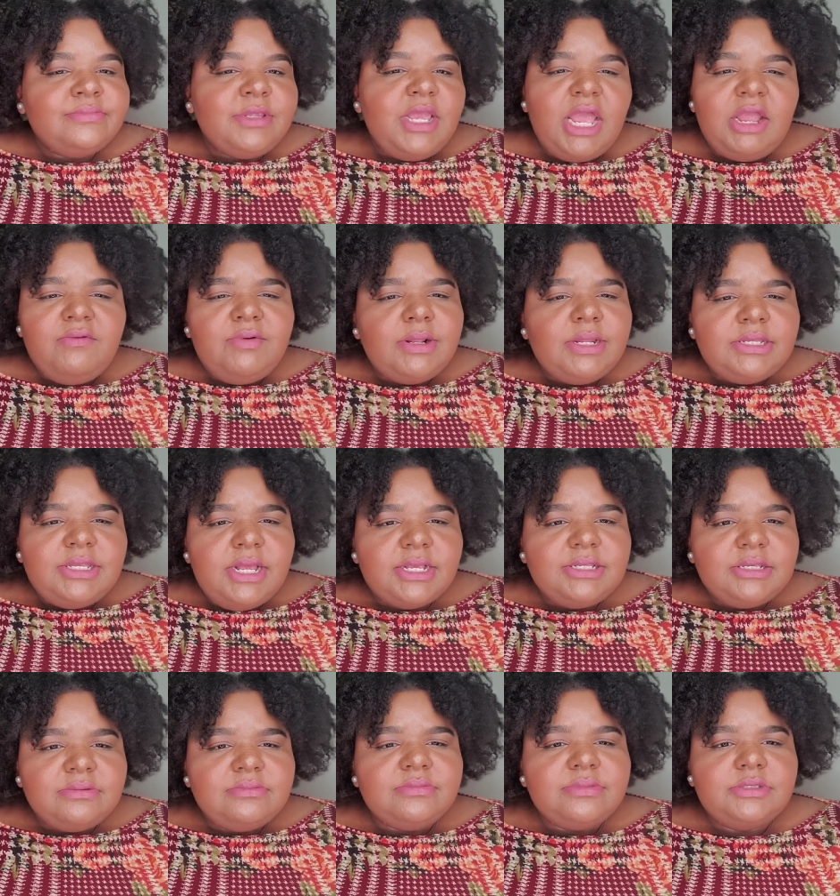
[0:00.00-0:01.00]
It really
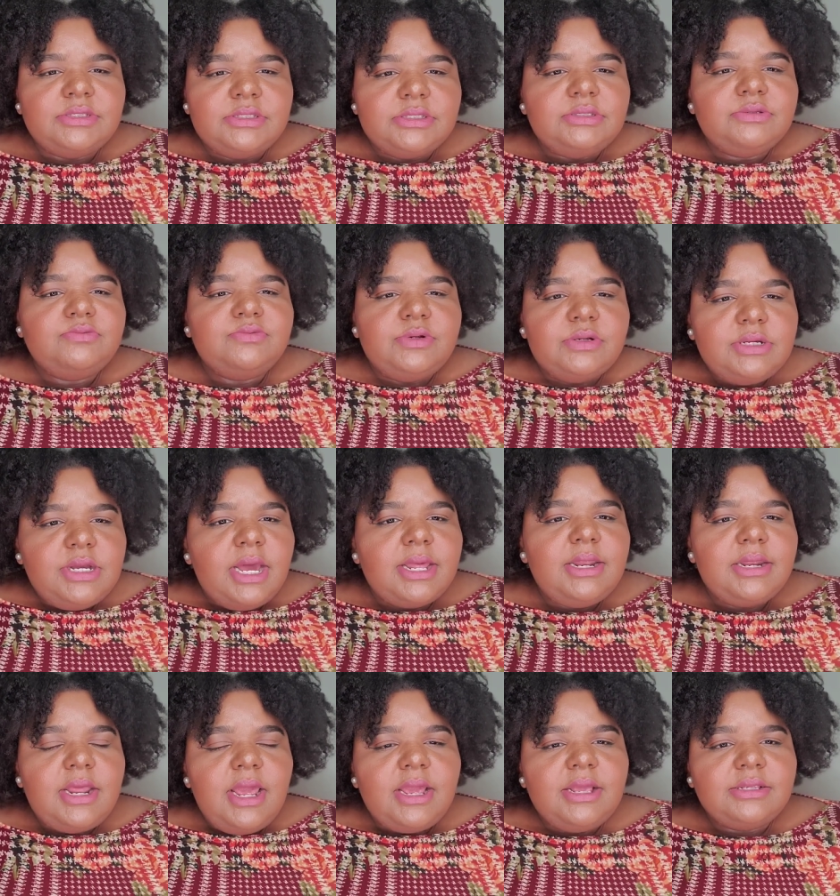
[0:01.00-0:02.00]
doesn't. It's kind
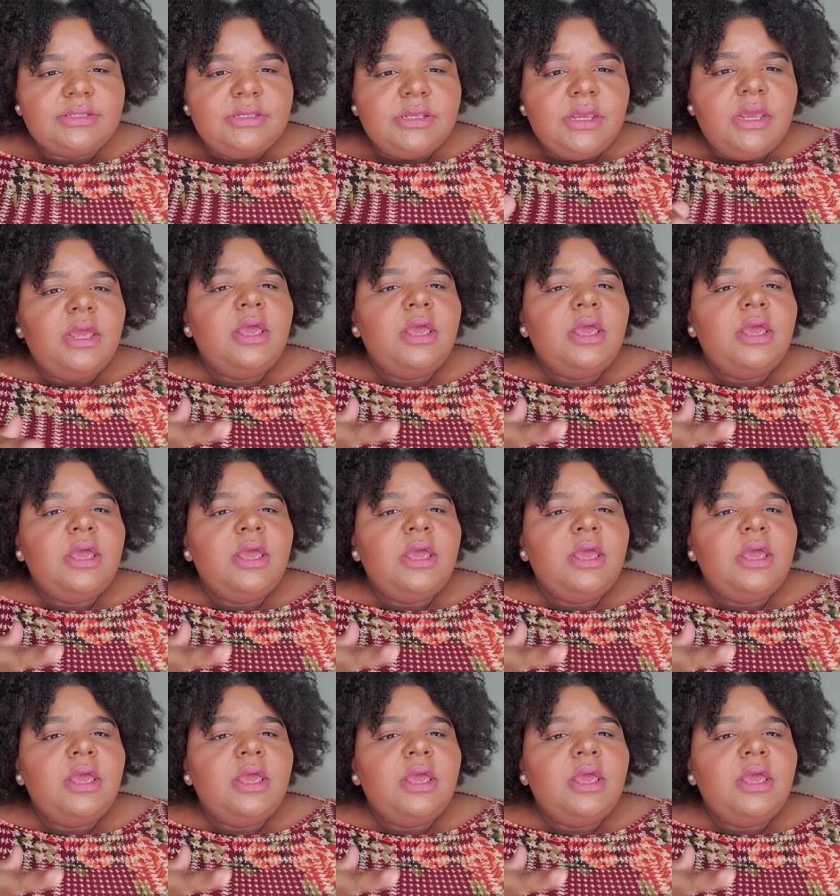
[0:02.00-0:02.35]
of nice.